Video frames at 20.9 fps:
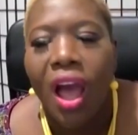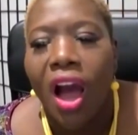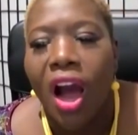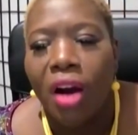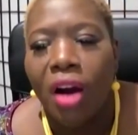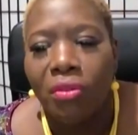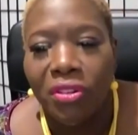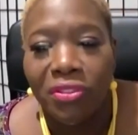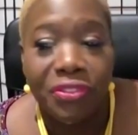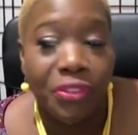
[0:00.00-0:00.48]

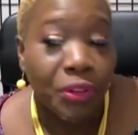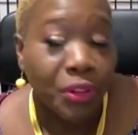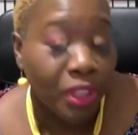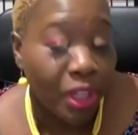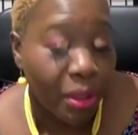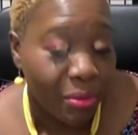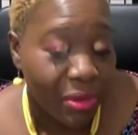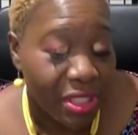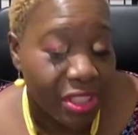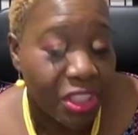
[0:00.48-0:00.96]
Our phone
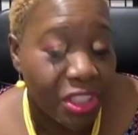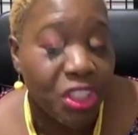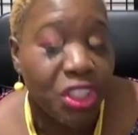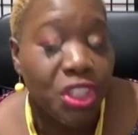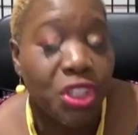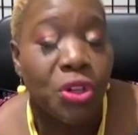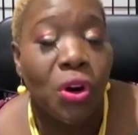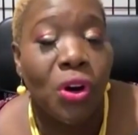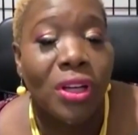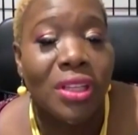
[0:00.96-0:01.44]
number is in
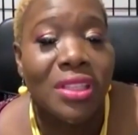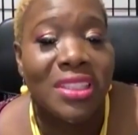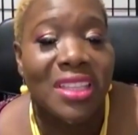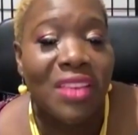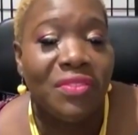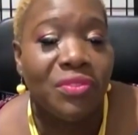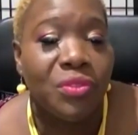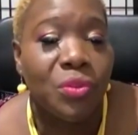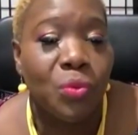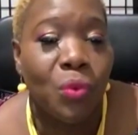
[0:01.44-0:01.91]
New York,
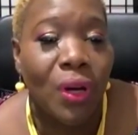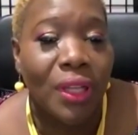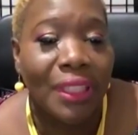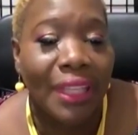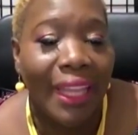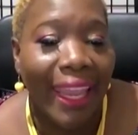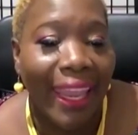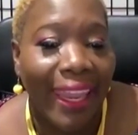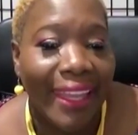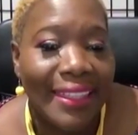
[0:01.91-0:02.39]

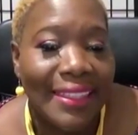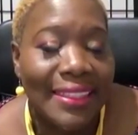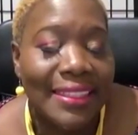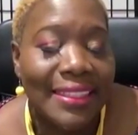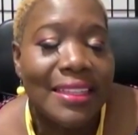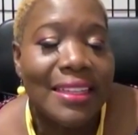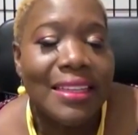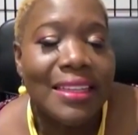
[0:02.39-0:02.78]
718-